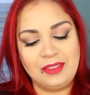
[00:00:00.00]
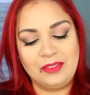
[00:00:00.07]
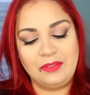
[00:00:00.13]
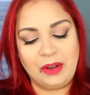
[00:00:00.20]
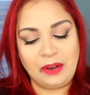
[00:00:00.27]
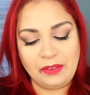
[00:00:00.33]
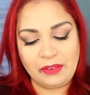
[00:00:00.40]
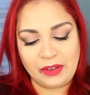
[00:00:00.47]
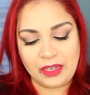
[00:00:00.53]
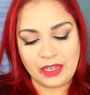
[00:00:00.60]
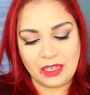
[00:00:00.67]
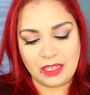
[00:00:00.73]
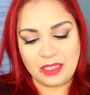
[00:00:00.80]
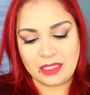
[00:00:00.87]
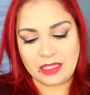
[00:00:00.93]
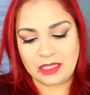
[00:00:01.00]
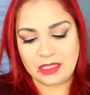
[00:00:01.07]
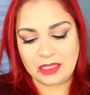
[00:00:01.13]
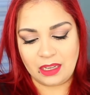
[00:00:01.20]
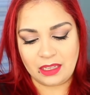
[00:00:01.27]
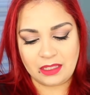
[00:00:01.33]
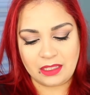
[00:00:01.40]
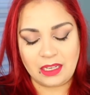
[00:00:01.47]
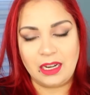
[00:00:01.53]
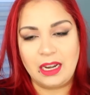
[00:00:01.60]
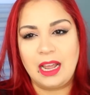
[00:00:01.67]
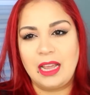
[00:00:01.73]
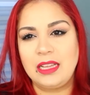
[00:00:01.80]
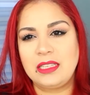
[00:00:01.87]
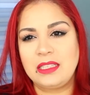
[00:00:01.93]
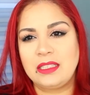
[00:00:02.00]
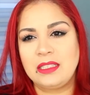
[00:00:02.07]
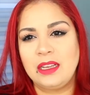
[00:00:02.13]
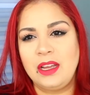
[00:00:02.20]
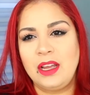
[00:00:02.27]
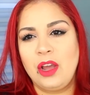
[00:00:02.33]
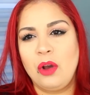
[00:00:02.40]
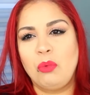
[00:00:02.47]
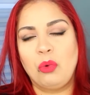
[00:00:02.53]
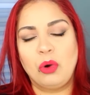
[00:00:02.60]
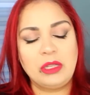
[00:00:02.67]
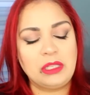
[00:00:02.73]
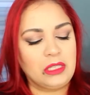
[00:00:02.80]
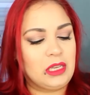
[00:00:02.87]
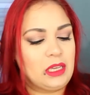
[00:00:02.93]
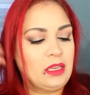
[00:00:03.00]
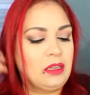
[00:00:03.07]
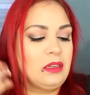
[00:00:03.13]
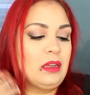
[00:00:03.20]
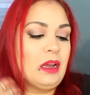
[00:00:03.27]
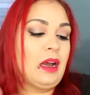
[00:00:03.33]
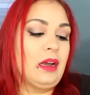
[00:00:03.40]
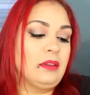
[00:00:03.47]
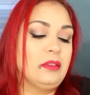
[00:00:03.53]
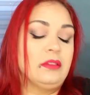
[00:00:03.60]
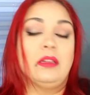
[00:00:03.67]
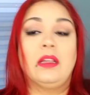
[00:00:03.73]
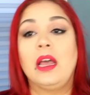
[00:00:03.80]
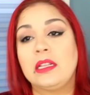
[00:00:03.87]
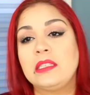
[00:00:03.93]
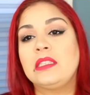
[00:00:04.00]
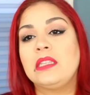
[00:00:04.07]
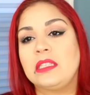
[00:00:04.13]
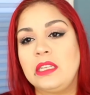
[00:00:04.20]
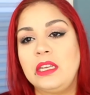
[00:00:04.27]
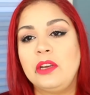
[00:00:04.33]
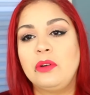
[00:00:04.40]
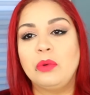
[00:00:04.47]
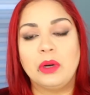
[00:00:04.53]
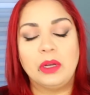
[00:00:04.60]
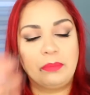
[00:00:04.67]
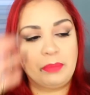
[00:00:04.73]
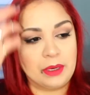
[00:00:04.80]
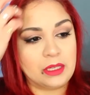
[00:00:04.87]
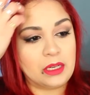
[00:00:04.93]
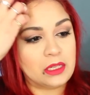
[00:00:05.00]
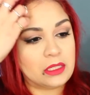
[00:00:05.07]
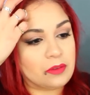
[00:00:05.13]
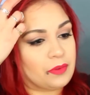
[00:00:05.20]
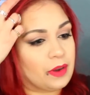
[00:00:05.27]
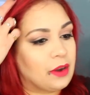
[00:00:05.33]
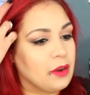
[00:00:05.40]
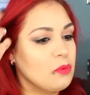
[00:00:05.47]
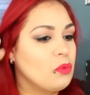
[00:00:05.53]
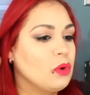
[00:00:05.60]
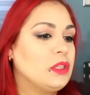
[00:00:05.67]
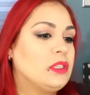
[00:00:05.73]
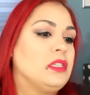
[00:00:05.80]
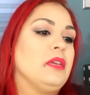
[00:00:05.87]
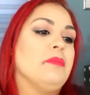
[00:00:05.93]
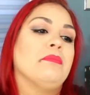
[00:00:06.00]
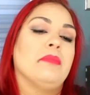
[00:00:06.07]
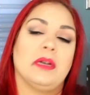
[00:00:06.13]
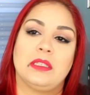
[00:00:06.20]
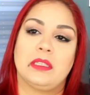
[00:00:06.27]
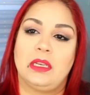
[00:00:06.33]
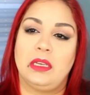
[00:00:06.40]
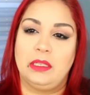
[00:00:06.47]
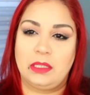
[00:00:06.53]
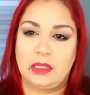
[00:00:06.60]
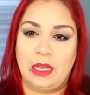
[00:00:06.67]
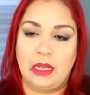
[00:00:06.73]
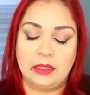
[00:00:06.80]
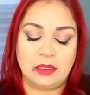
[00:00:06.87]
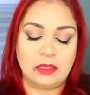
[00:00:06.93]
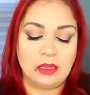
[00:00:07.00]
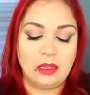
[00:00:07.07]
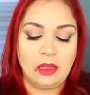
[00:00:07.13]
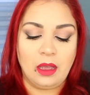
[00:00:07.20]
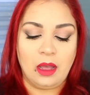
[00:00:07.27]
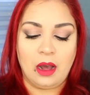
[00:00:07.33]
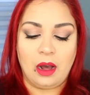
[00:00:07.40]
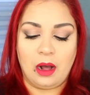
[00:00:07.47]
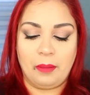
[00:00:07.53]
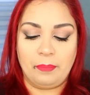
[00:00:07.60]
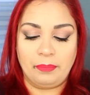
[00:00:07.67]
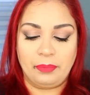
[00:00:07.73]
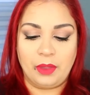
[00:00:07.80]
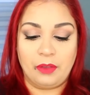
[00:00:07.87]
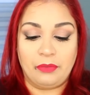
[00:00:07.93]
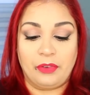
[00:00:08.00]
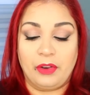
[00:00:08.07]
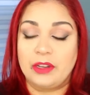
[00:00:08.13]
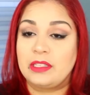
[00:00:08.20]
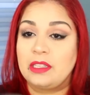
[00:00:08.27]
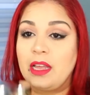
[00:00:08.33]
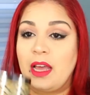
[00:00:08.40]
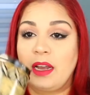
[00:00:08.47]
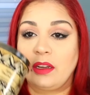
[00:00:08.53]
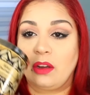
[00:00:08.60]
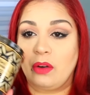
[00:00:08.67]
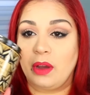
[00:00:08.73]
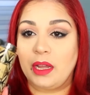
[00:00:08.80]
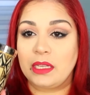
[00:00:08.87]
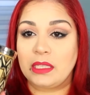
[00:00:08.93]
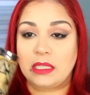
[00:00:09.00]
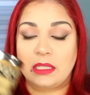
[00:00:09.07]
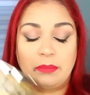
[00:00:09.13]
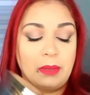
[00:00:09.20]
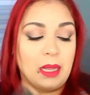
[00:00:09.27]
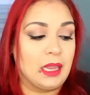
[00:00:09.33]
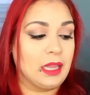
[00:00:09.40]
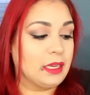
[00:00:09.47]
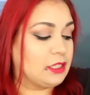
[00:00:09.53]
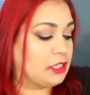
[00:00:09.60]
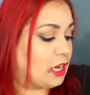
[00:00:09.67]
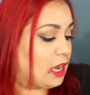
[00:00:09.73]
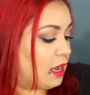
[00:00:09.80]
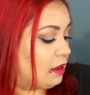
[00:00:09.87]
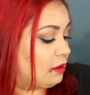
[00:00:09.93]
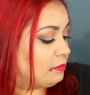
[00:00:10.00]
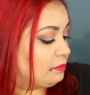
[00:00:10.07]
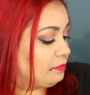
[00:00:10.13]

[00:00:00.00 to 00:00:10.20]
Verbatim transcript: Very good. It's a nice woodsy hence the teak wood, but it is a very woodsy, musky scent. If you're into that, go ahead and smell it, child.